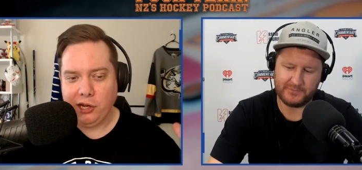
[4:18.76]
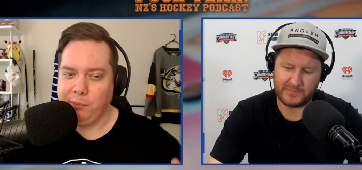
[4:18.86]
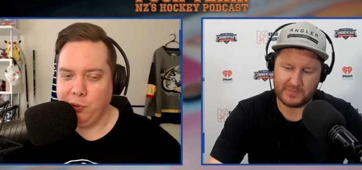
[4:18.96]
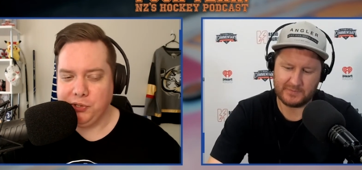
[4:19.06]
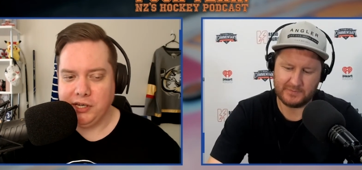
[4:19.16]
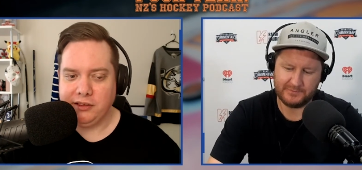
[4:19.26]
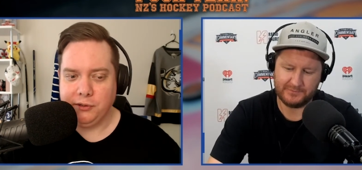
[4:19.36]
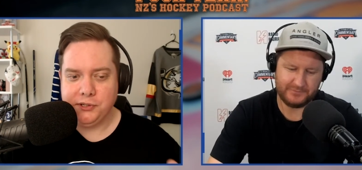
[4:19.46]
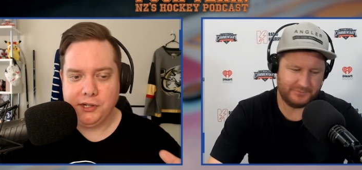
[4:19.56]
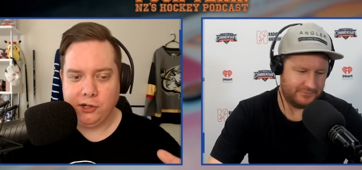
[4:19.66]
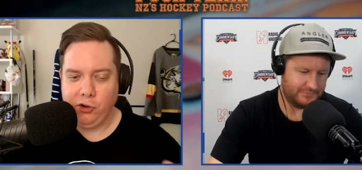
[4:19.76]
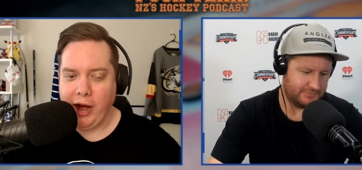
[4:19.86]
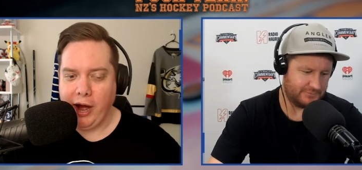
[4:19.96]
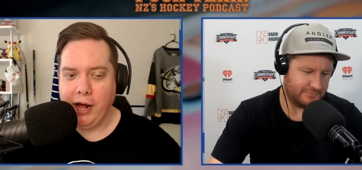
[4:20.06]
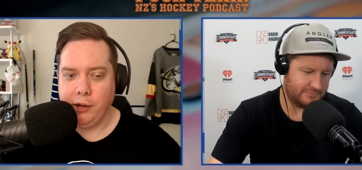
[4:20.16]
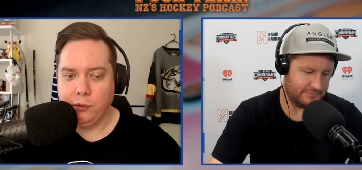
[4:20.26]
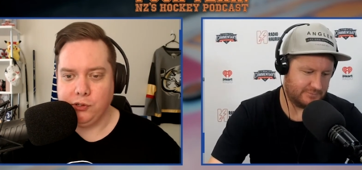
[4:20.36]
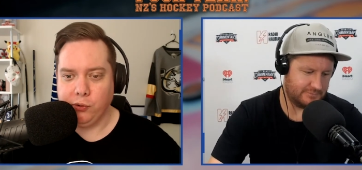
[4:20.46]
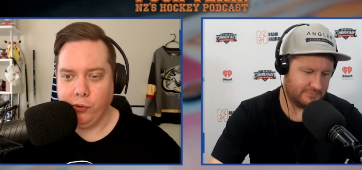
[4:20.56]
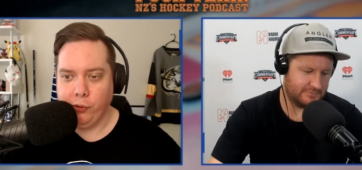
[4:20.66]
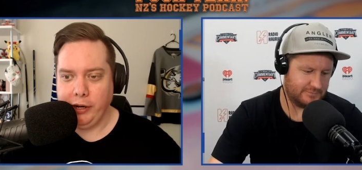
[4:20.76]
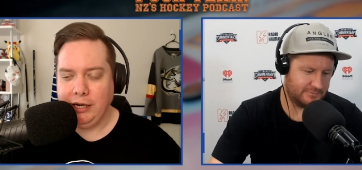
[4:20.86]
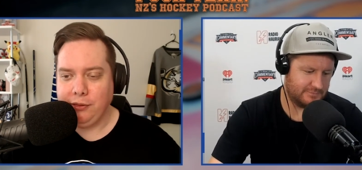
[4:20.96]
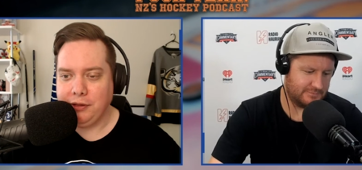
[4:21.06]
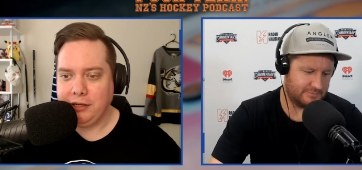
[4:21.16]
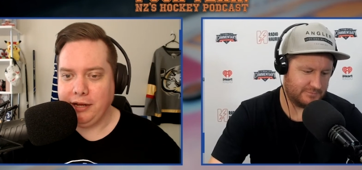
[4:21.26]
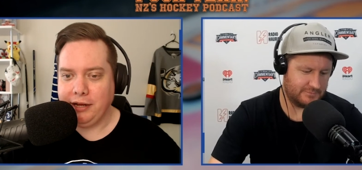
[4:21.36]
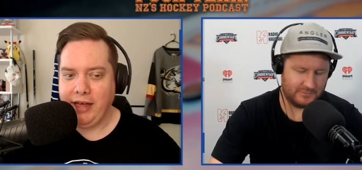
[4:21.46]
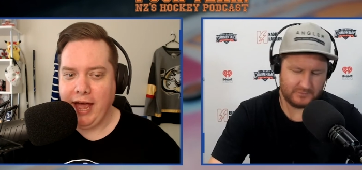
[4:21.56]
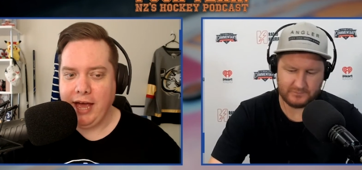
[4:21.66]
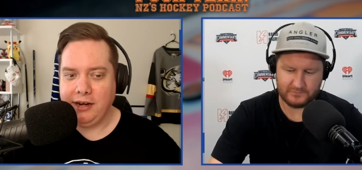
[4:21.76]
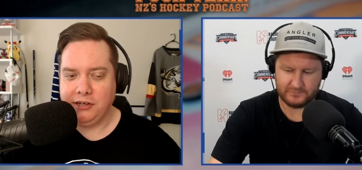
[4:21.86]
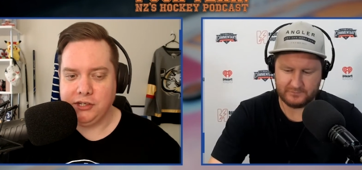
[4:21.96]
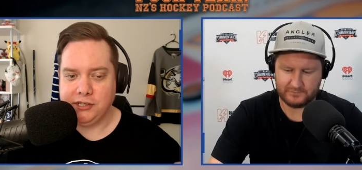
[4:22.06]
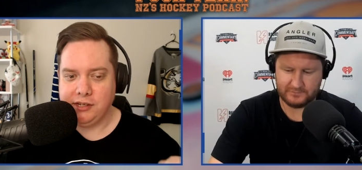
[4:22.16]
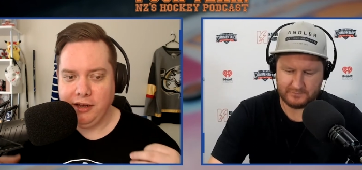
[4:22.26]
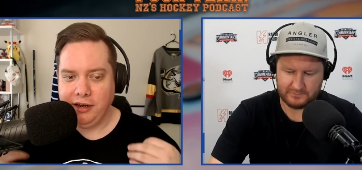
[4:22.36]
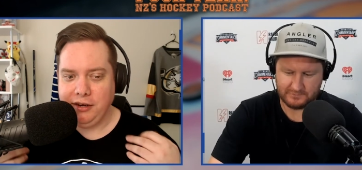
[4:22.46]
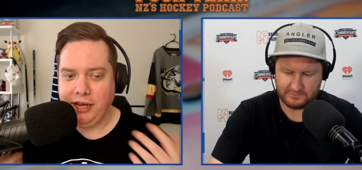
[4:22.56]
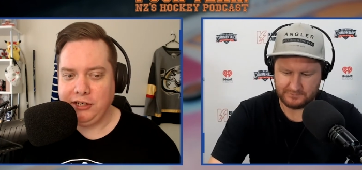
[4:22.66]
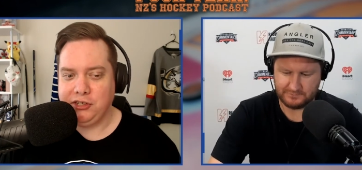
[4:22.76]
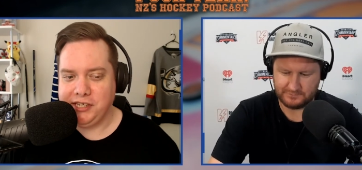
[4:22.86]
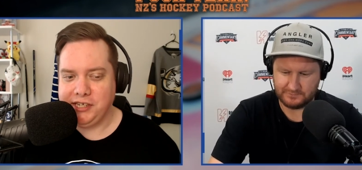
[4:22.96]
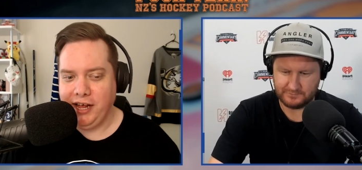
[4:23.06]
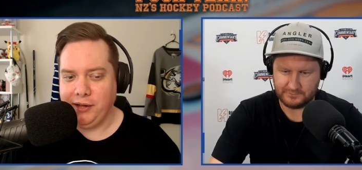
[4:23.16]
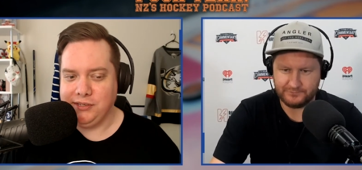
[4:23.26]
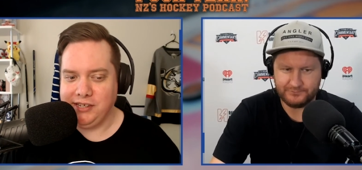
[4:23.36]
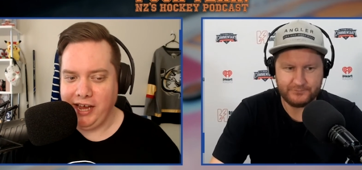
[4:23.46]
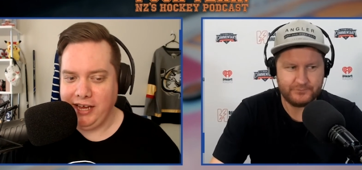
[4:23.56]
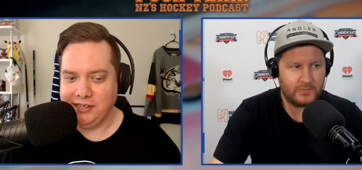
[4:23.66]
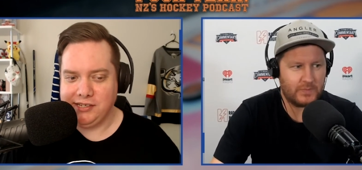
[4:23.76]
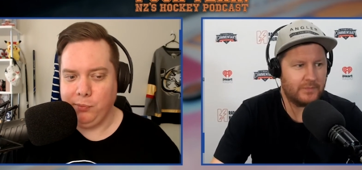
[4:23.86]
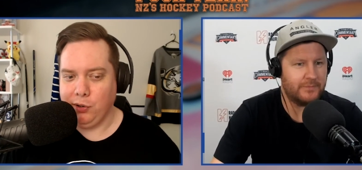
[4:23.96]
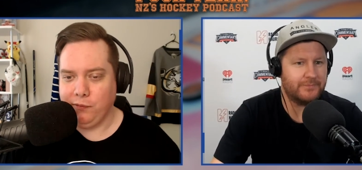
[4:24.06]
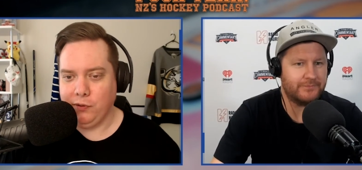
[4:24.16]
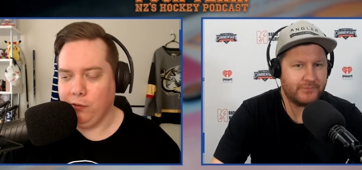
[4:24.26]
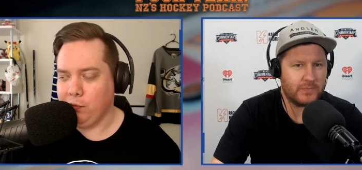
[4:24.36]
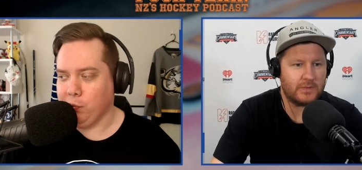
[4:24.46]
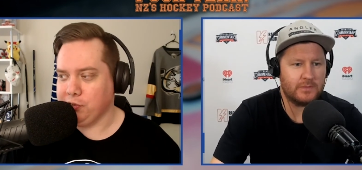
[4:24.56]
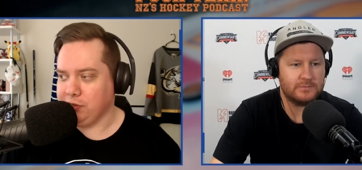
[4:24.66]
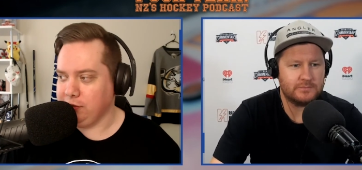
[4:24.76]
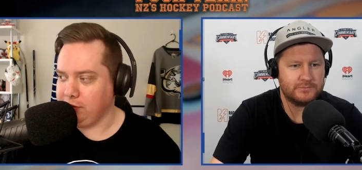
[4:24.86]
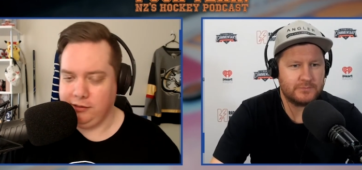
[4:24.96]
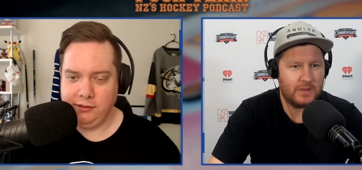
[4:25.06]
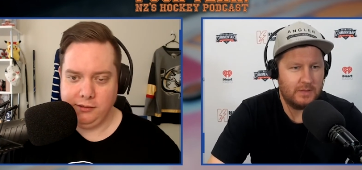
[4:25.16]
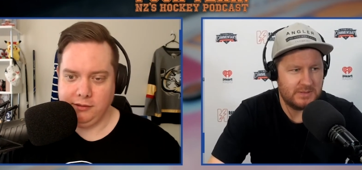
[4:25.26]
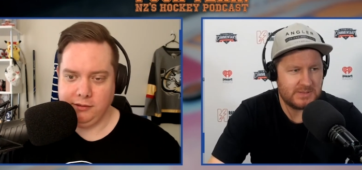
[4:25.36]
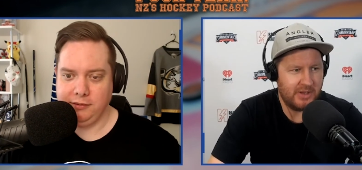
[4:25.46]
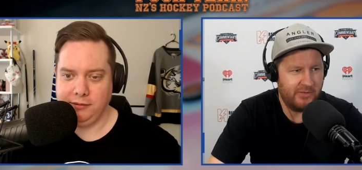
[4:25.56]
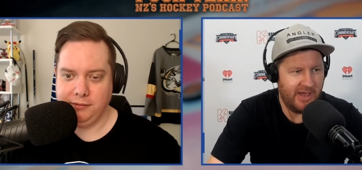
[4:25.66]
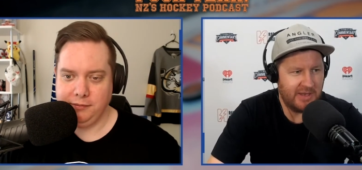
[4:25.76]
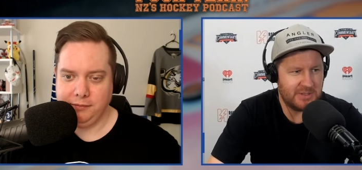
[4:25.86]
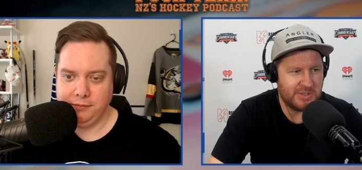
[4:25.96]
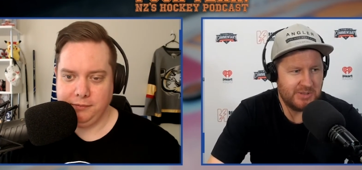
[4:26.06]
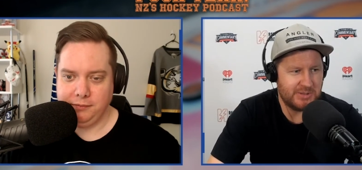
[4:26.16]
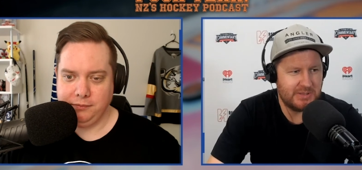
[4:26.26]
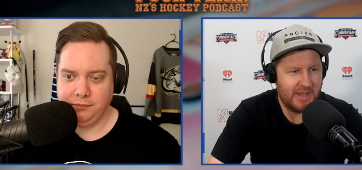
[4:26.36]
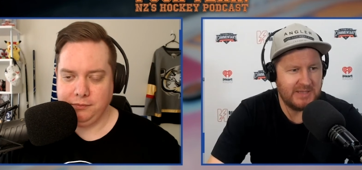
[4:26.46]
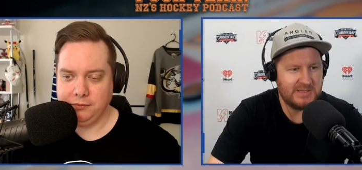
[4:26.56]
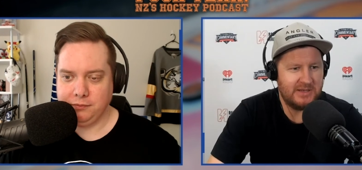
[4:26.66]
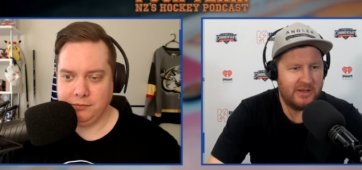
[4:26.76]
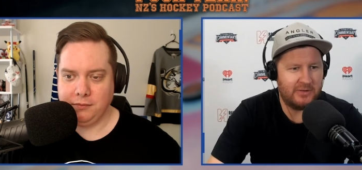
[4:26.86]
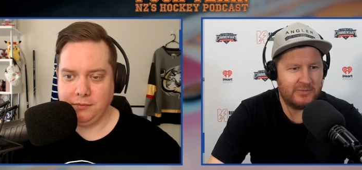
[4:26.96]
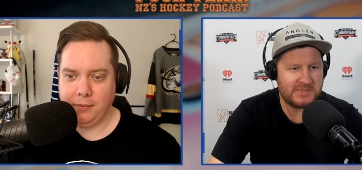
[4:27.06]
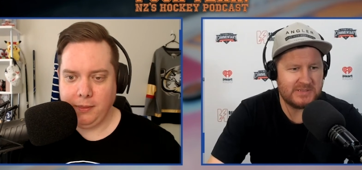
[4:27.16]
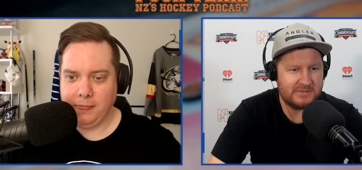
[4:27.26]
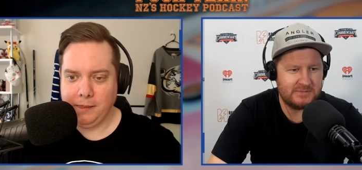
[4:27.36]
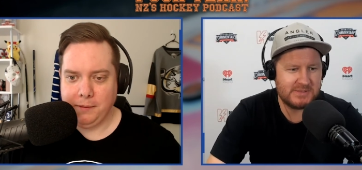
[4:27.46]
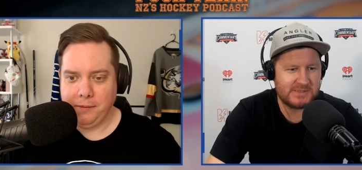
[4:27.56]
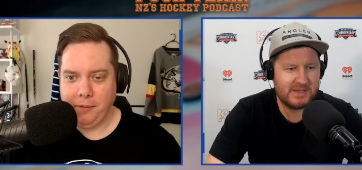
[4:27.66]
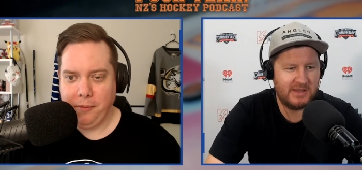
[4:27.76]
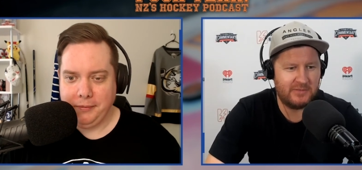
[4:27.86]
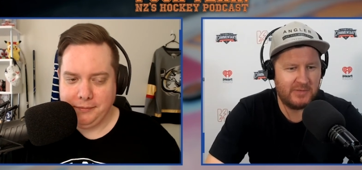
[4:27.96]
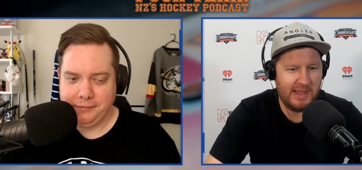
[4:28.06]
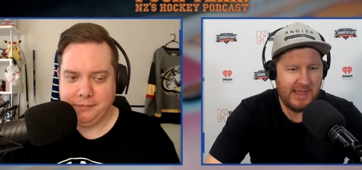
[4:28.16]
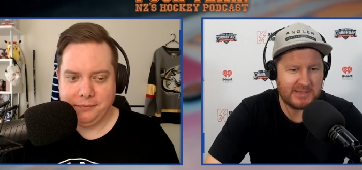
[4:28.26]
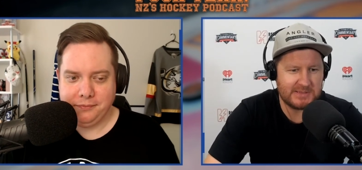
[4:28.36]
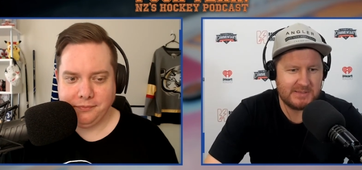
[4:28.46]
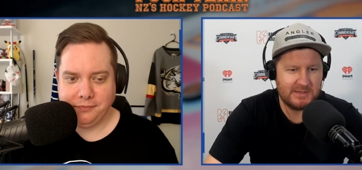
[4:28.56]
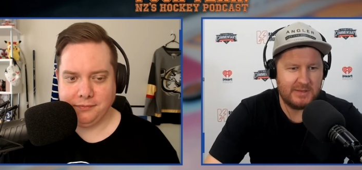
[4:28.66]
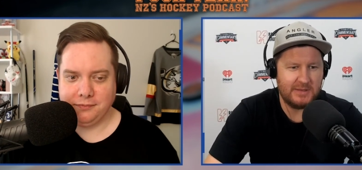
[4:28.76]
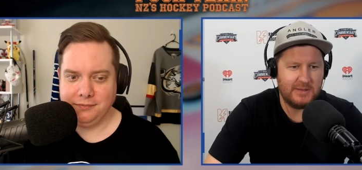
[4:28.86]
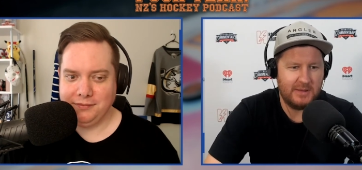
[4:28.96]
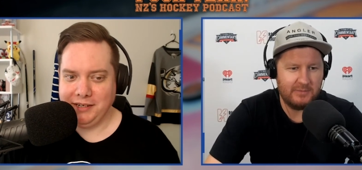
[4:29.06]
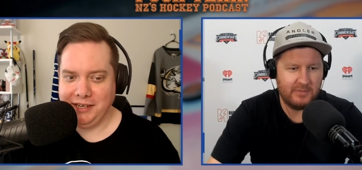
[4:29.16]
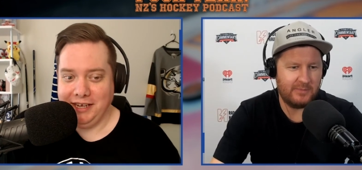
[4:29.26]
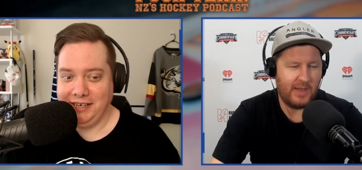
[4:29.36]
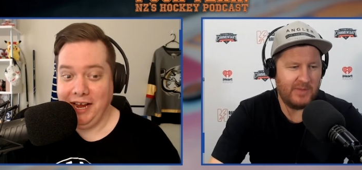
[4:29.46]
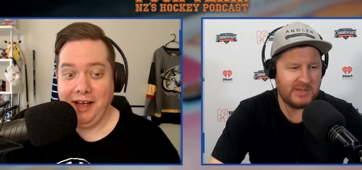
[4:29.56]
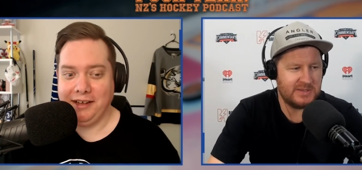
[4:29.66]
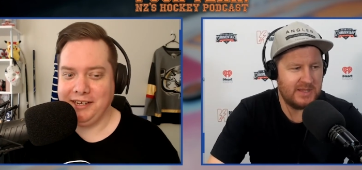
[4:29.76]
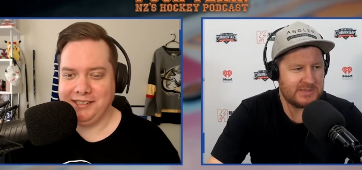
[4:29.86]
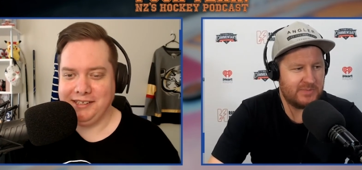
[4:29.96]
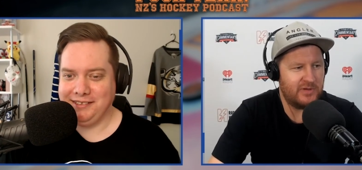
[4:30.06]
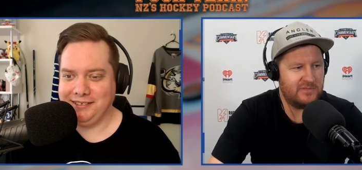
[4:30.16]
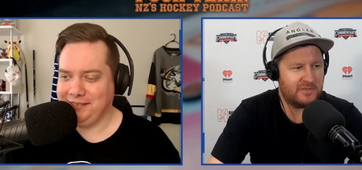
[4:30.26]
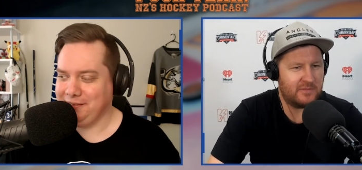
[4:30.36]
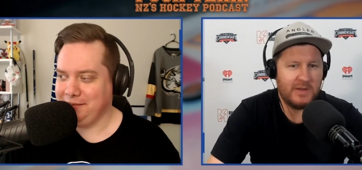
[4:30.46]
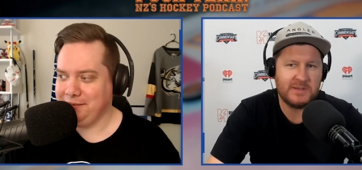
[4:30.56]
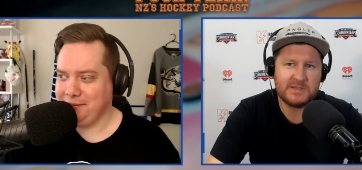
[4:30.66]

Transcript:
Speaker 1: a lot of music. There isn't crowds or anything like that. It's just nature sounds and some beautiful golf
Speaker 2: courses. Just go out and shoot 18 holes and just kind of relax. I imagine yeah. that's the perfect one